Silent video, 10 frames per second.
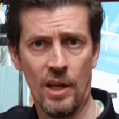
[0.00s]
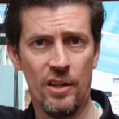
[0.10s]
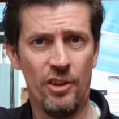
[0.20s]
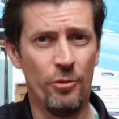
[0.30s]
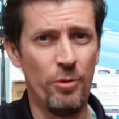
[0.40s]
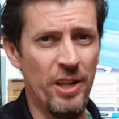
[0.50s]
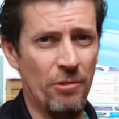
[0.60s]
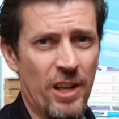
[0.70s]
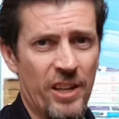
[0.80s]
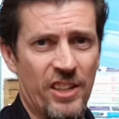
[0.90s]
This is where you
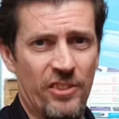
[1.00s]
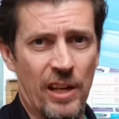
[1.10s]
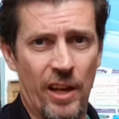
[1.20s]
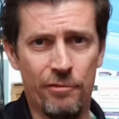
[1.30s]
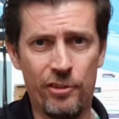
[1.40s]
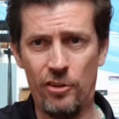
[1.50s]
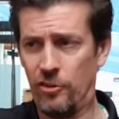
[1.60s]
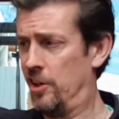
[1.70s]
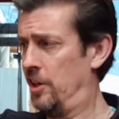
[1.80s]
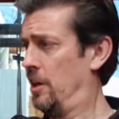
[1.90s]
really need the gloves, because
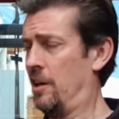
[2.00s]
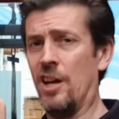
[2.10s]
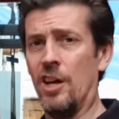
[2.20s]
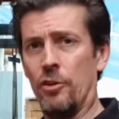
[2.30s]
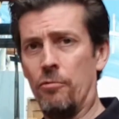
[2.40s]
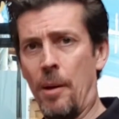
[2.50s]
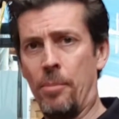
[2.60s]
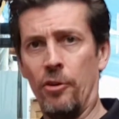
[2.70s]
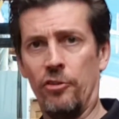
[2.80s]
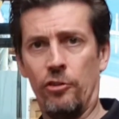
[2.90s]
the
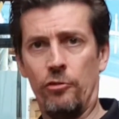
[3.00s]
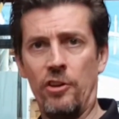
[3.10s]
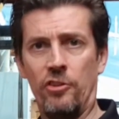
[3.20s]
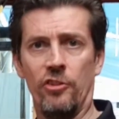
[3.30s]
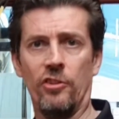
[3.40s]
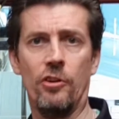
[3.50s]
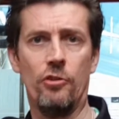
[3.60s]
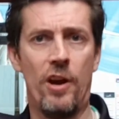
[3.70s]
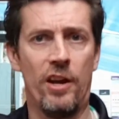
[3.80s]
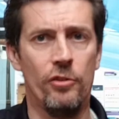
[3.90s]
rubber, as it stretches and
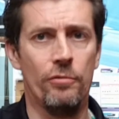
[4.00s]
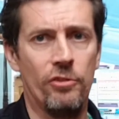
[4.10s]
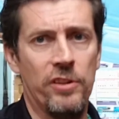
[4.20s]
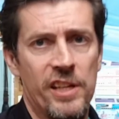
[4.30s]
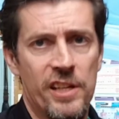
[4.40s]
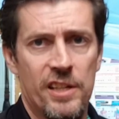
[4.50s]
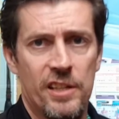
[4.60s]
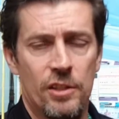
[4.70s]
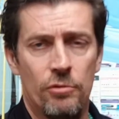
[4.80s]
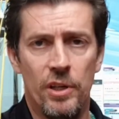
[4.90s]
contracts, obviously
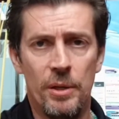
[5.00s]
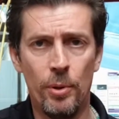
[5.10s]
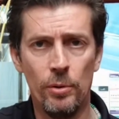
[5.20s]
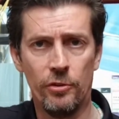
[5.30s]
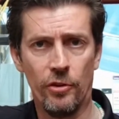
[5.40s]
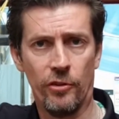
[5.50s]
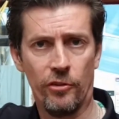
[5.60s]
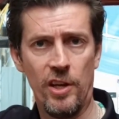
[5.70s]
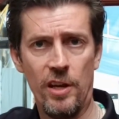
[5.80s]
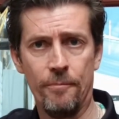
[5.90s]
really pulls on the
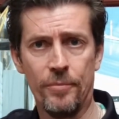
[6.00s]
skin.